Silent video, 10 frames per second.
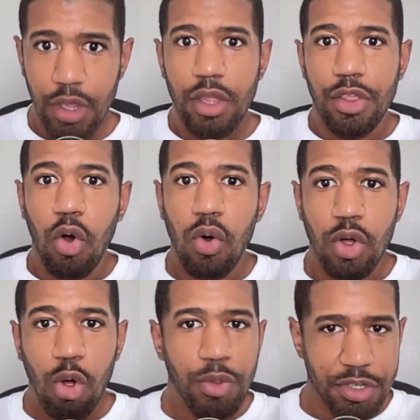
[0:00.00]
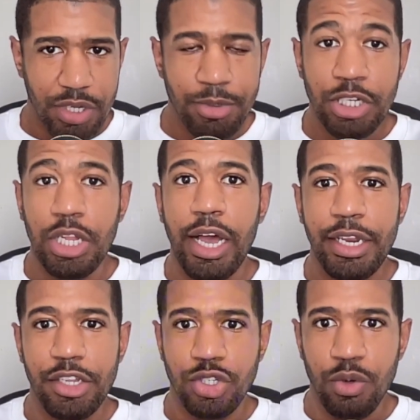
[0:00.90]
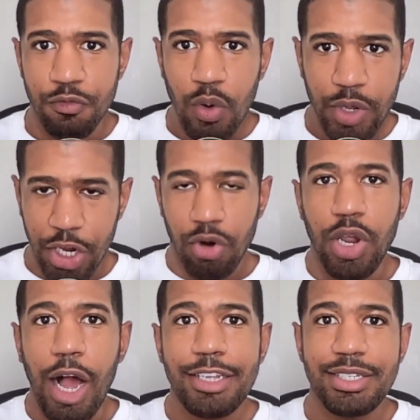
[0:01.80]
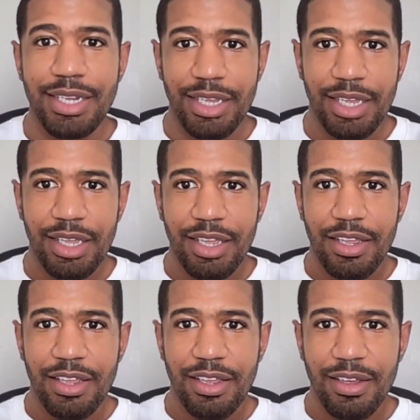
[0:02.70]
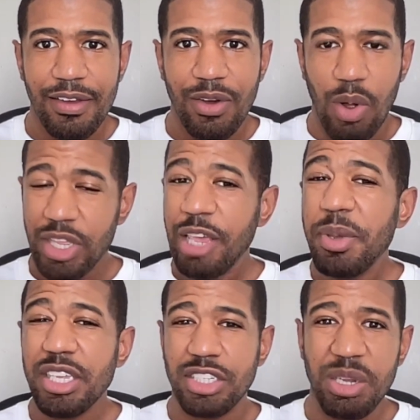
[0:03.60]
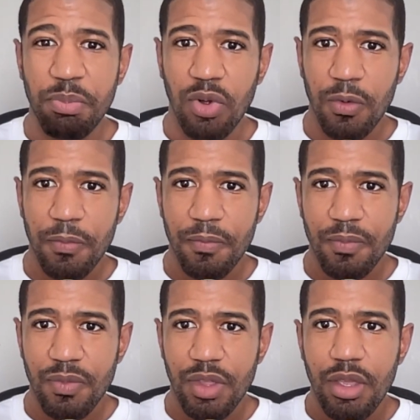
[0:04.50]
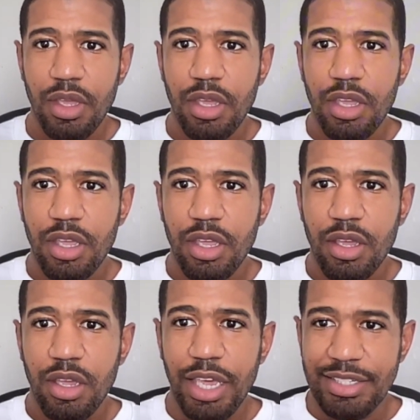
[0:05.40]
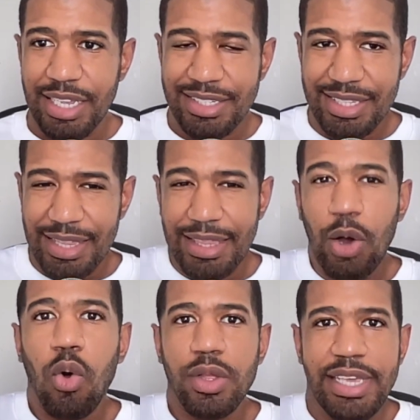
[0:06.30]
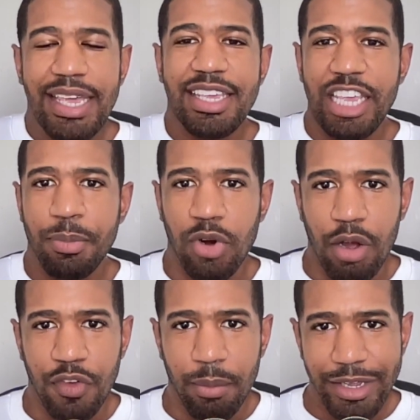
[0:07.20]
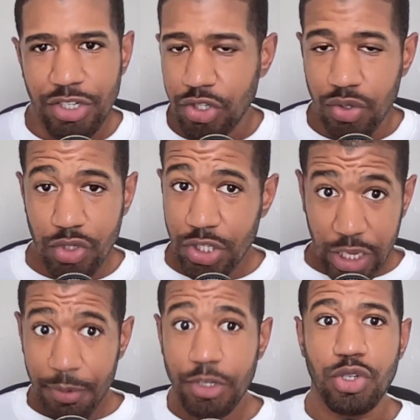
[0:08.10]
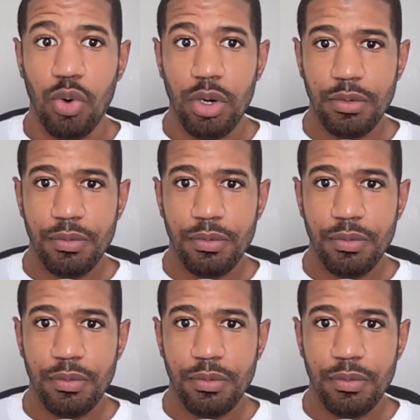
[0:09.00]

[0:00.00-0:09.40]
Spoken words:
The whole goal of the subject line is to invoke curiosity while keeping it simple. It's the whole gatekeeper of your message. So just keep it short.